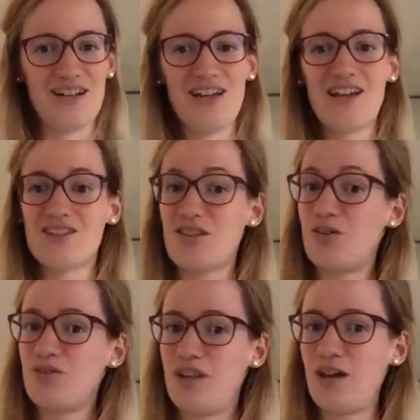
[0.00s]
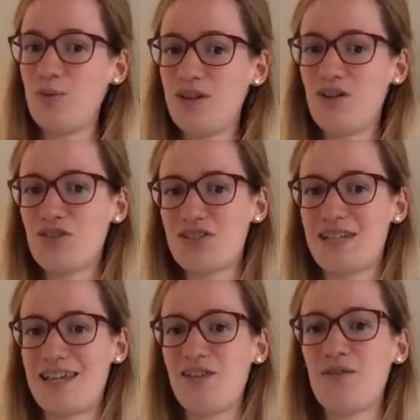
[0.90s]
So now we know the
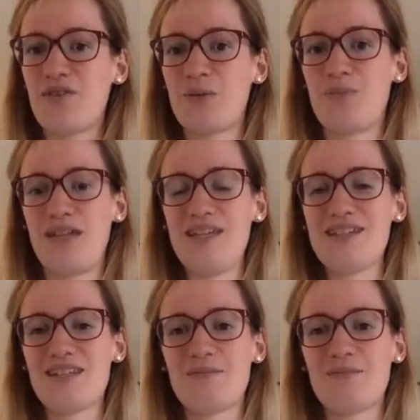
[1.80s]
scale of our piece.